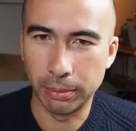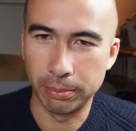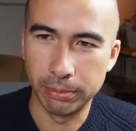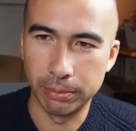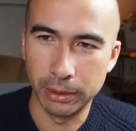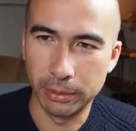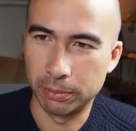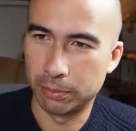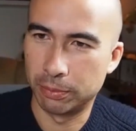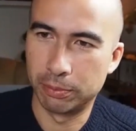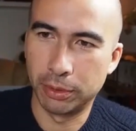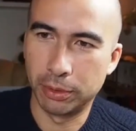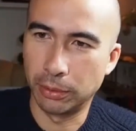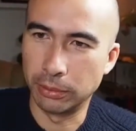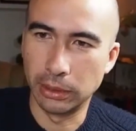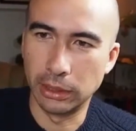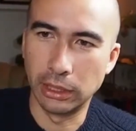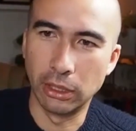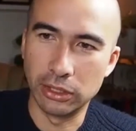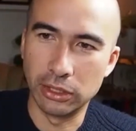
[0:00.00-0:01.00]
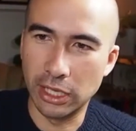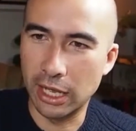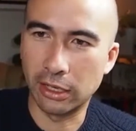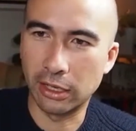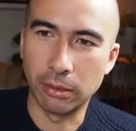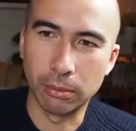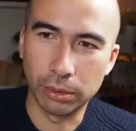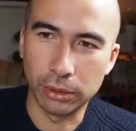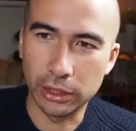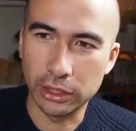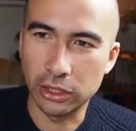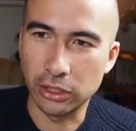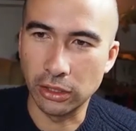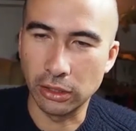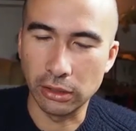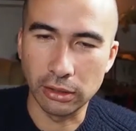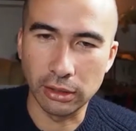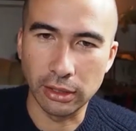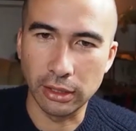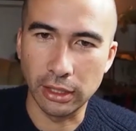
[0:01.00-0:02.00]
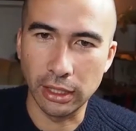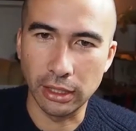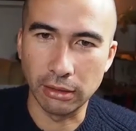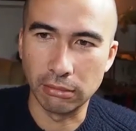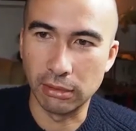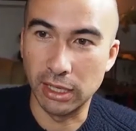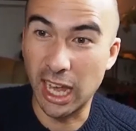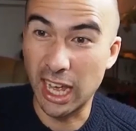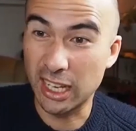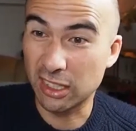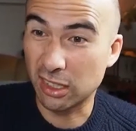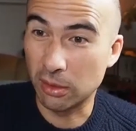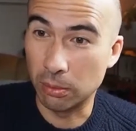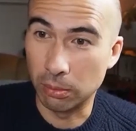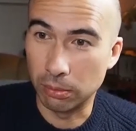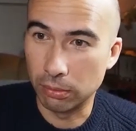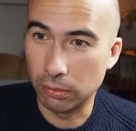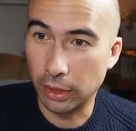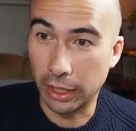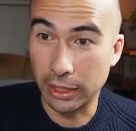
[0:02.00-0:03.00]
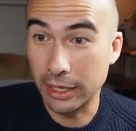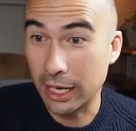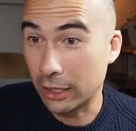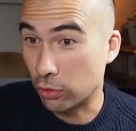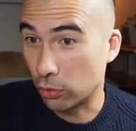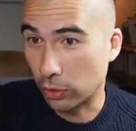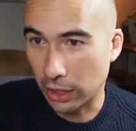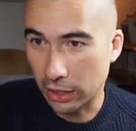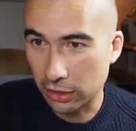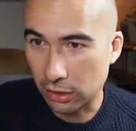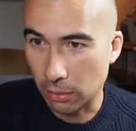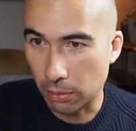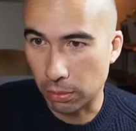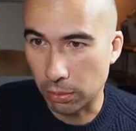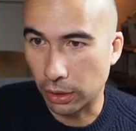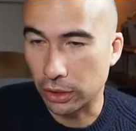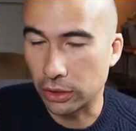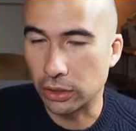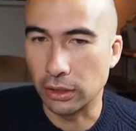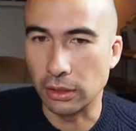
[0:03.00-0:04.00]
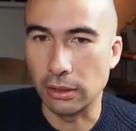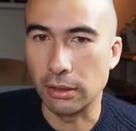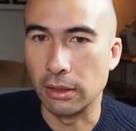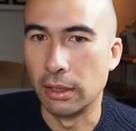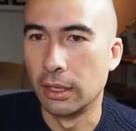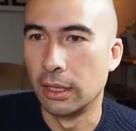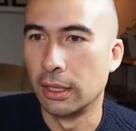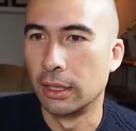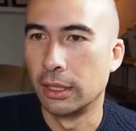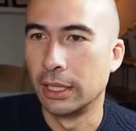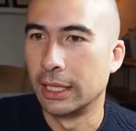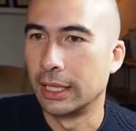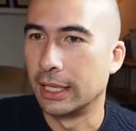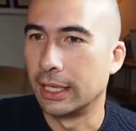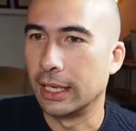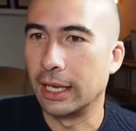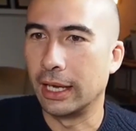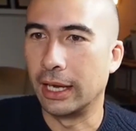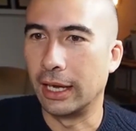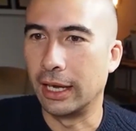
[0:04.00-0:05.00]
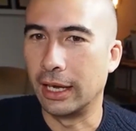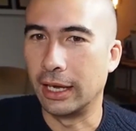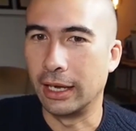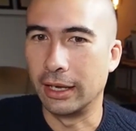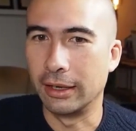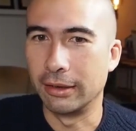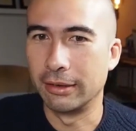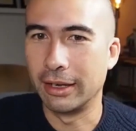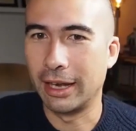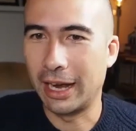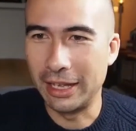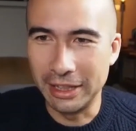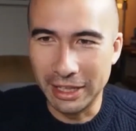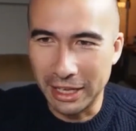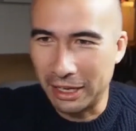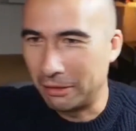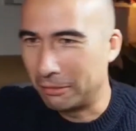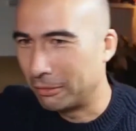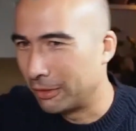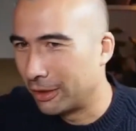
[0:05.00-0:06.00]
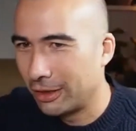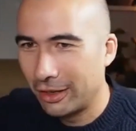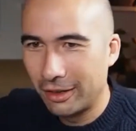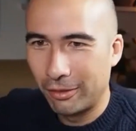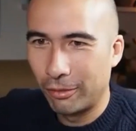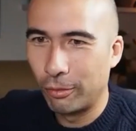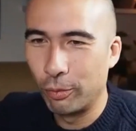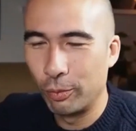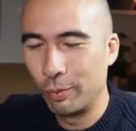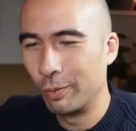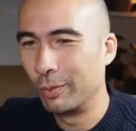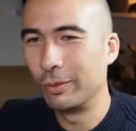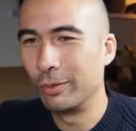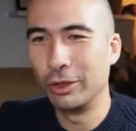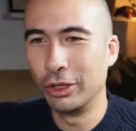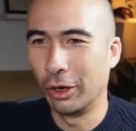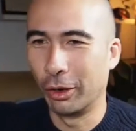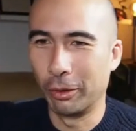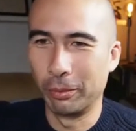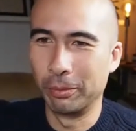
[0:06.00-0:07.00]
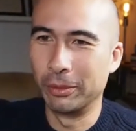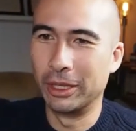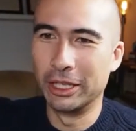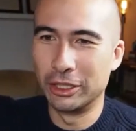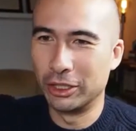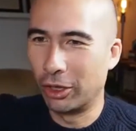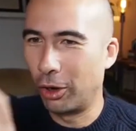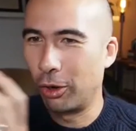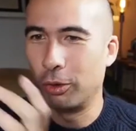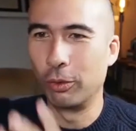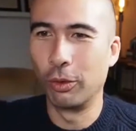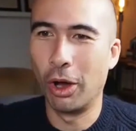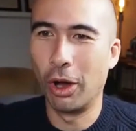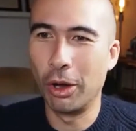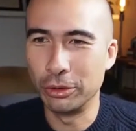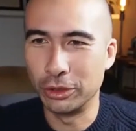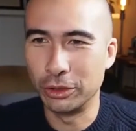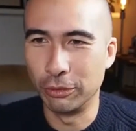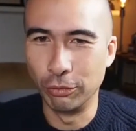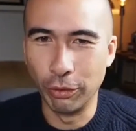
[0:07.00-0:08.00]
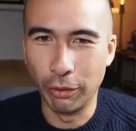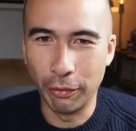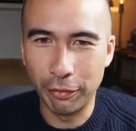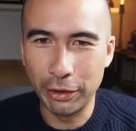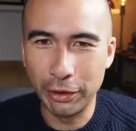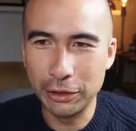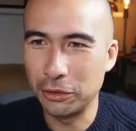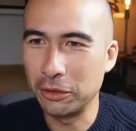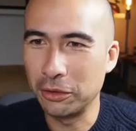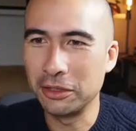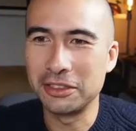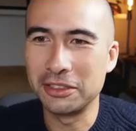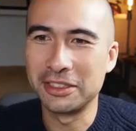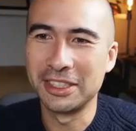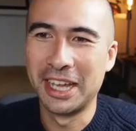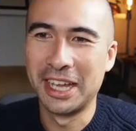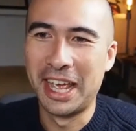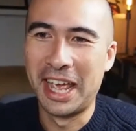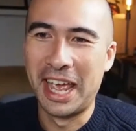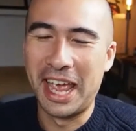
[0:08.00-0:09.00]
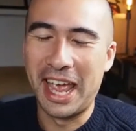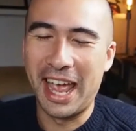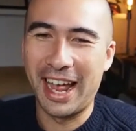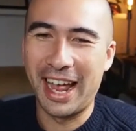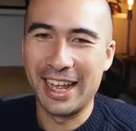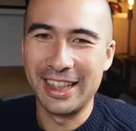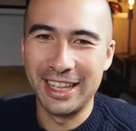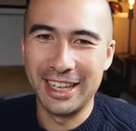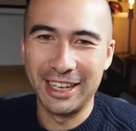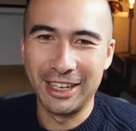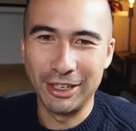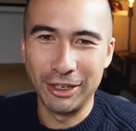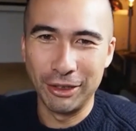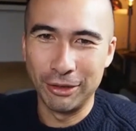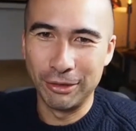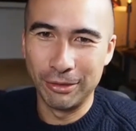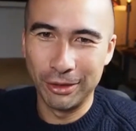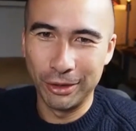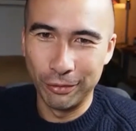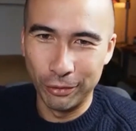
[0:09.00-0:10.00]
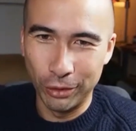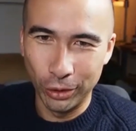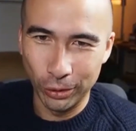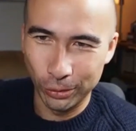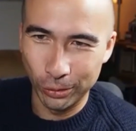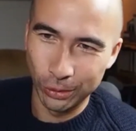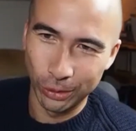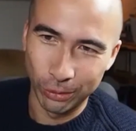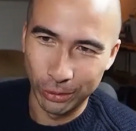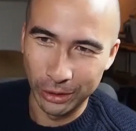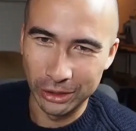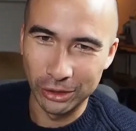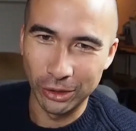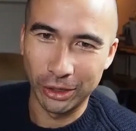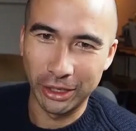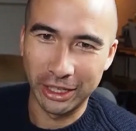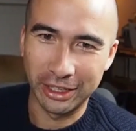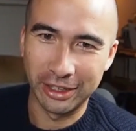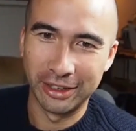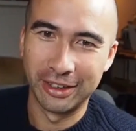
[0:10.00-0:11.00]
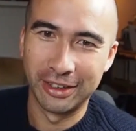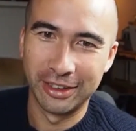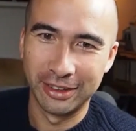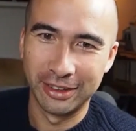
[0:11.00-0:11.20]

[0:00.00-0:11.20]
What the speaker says: it probably goes air compression and then like natural gas compression, and then there's the whole host of refrigerants, and then you've got all your exotic,